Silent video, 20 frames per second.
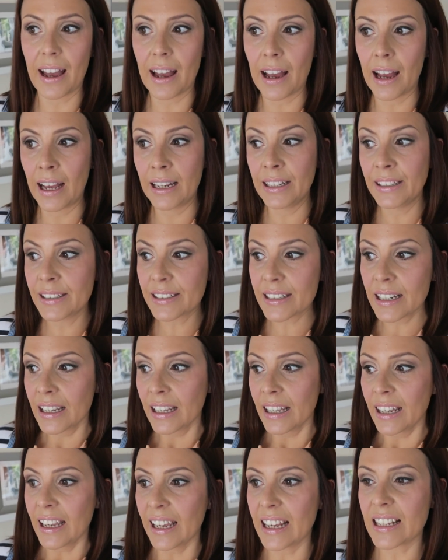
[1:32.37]
and
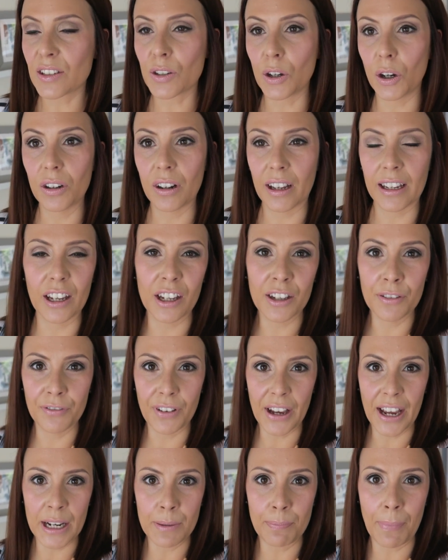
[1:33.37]
it's got like a
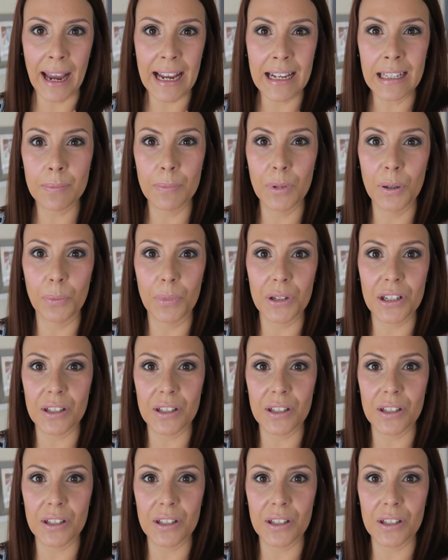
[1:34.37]
converted basement,